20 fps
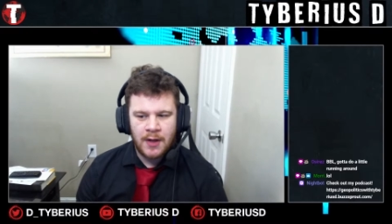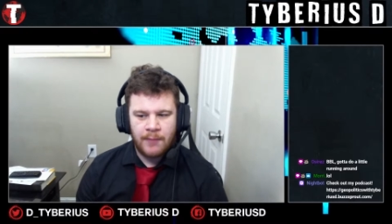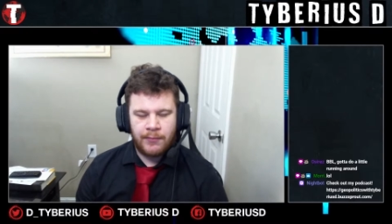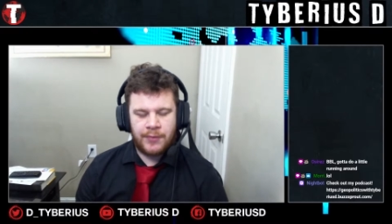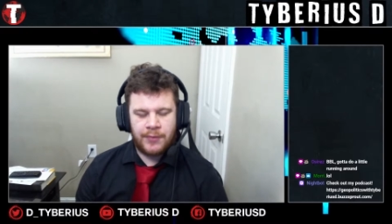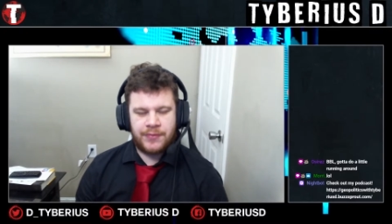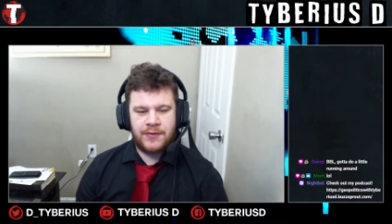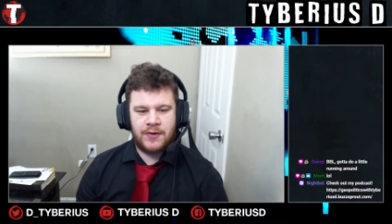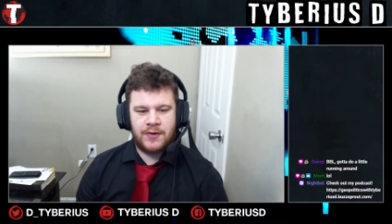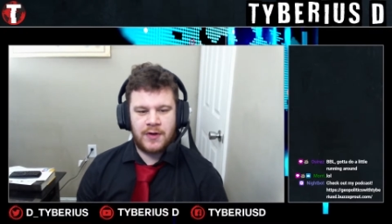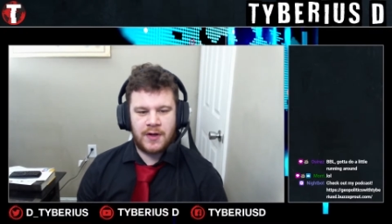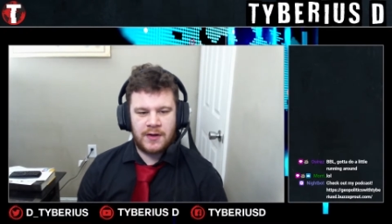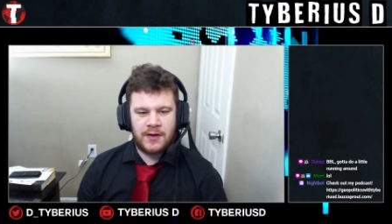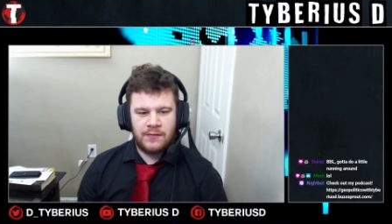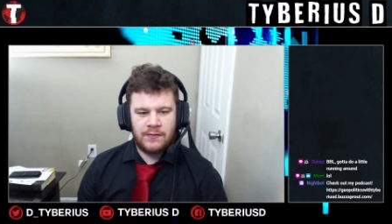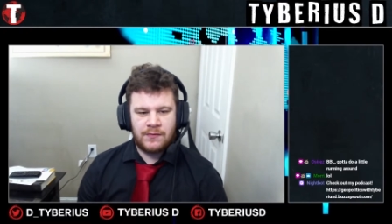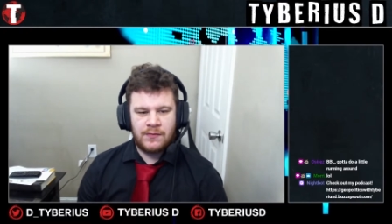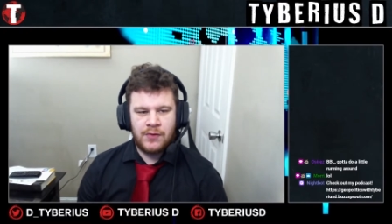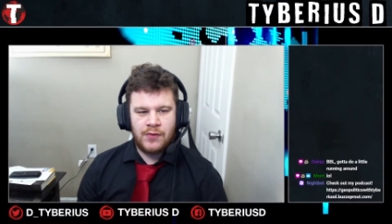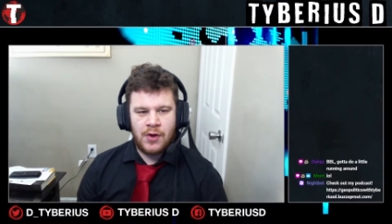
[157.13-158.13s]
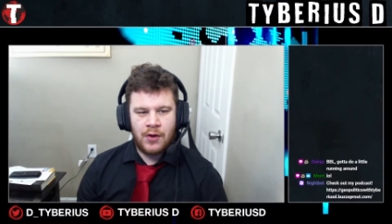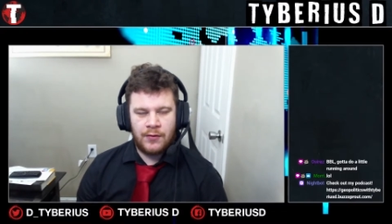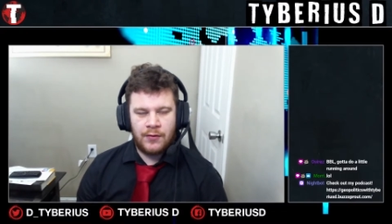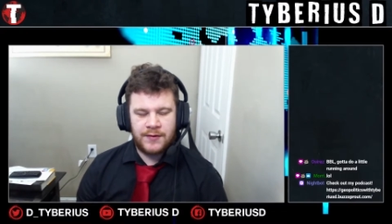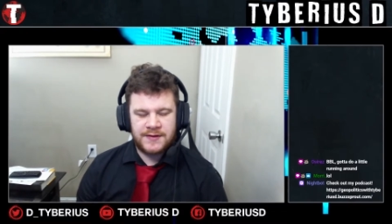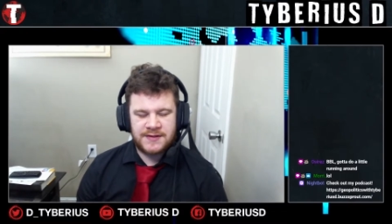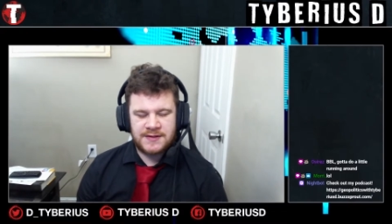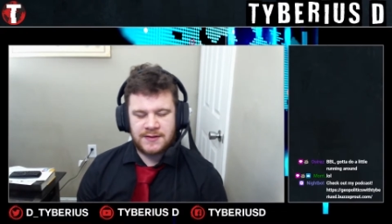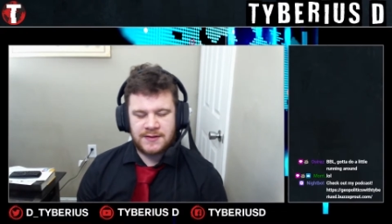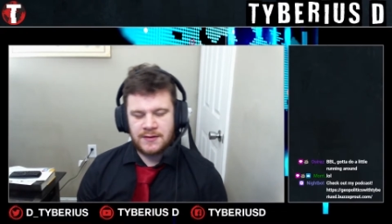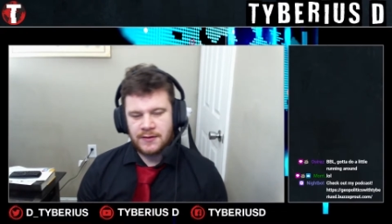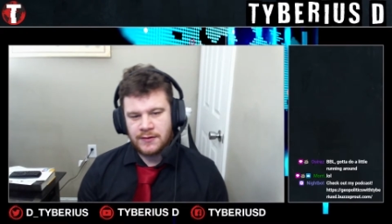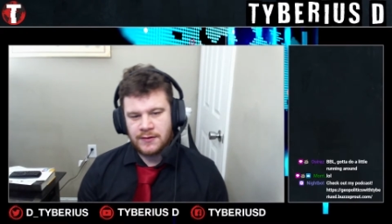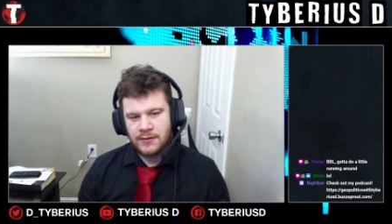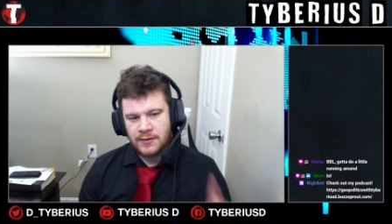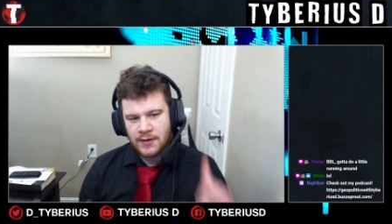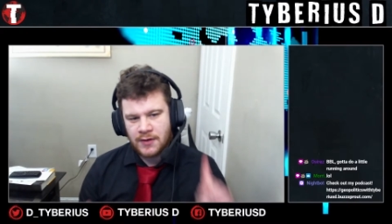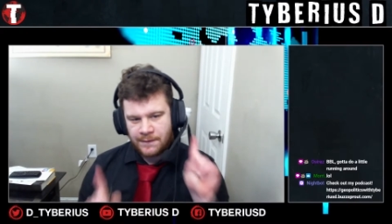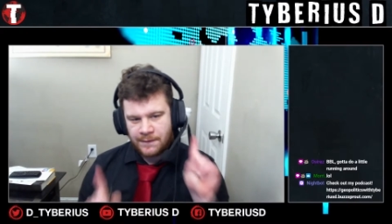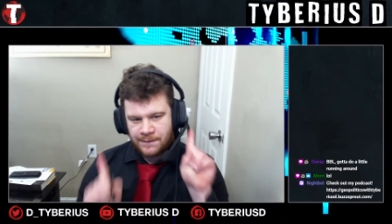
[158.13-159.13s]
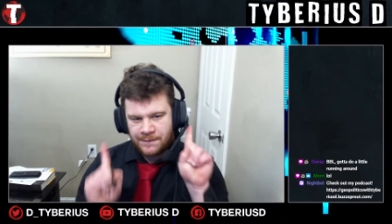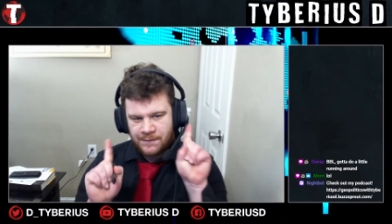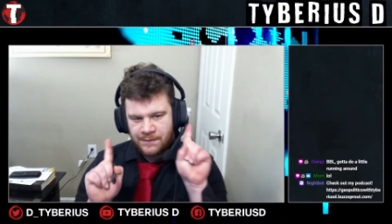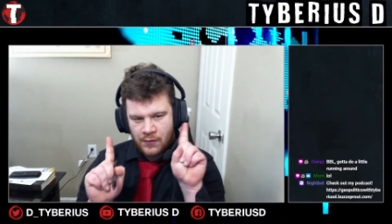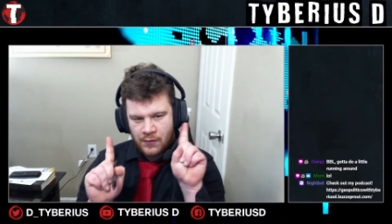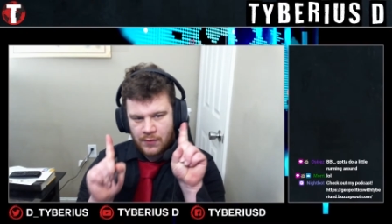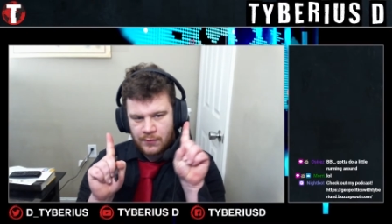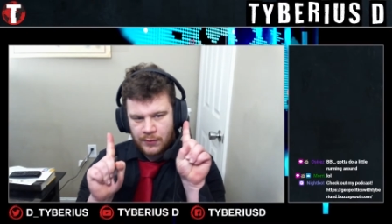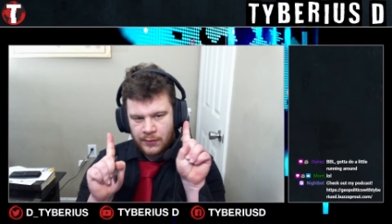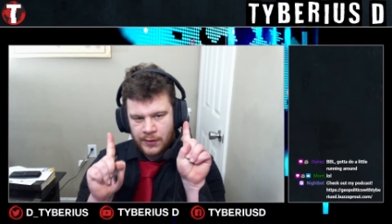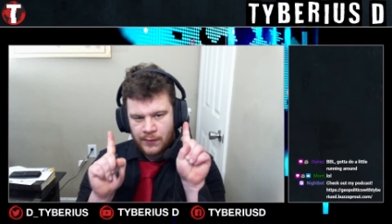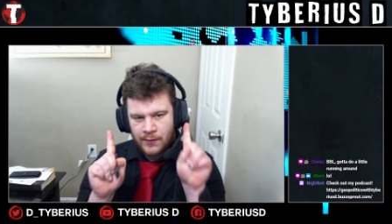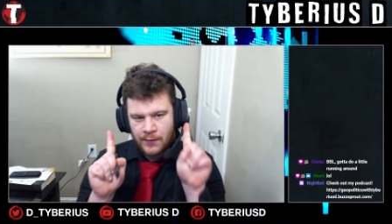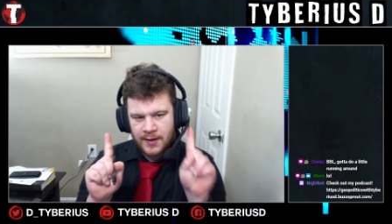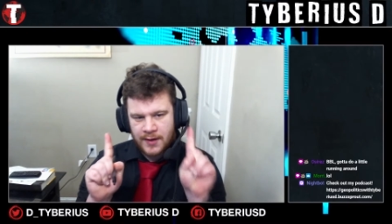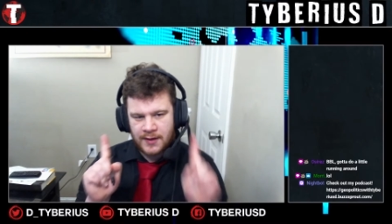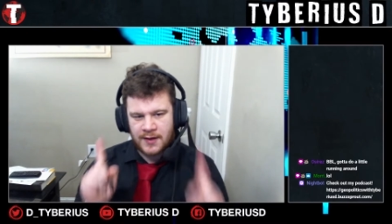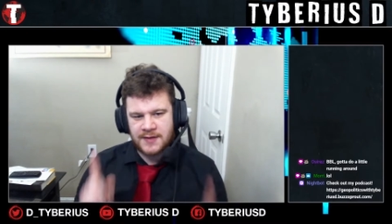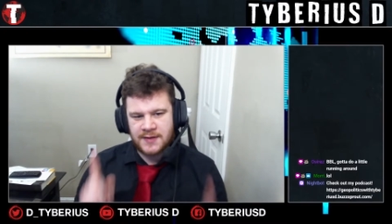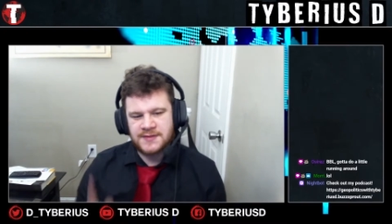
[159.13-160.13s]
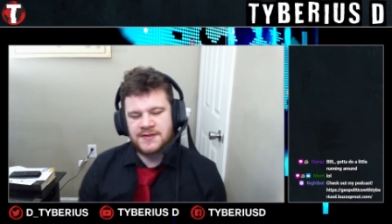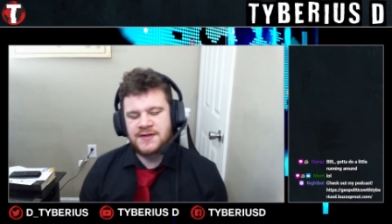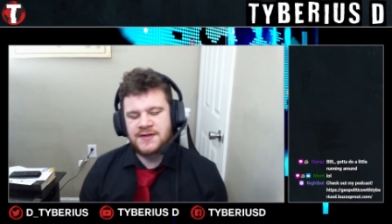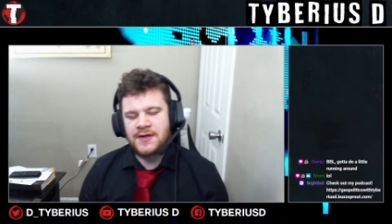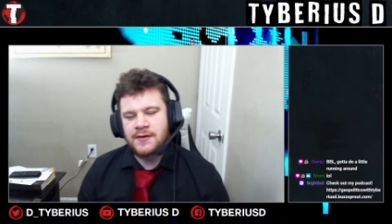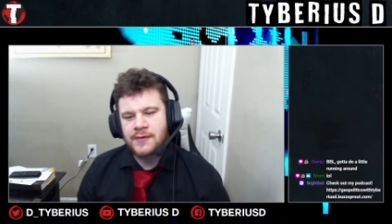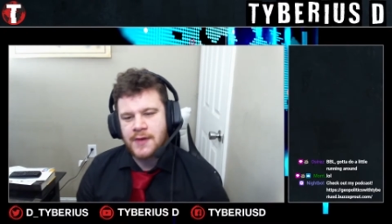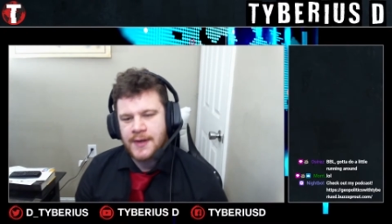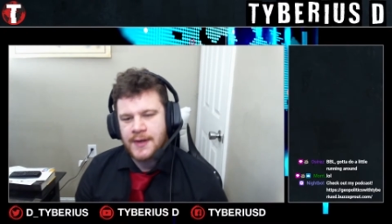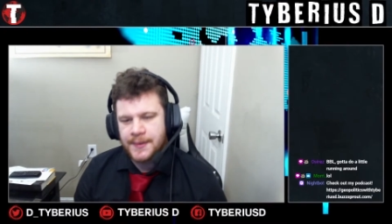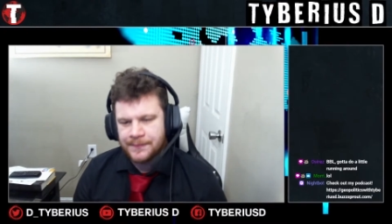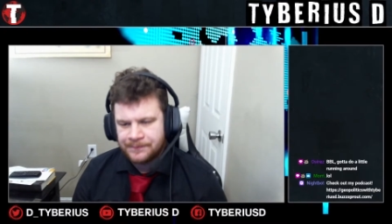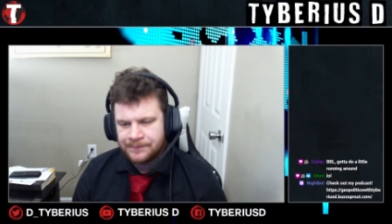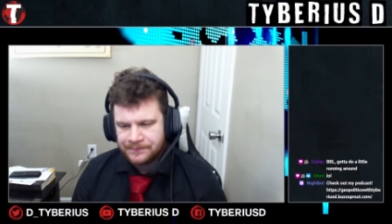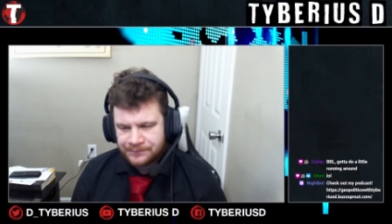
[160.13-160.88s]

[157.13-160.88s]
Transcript: but they're not noticed, they're not formally recognized as integrated.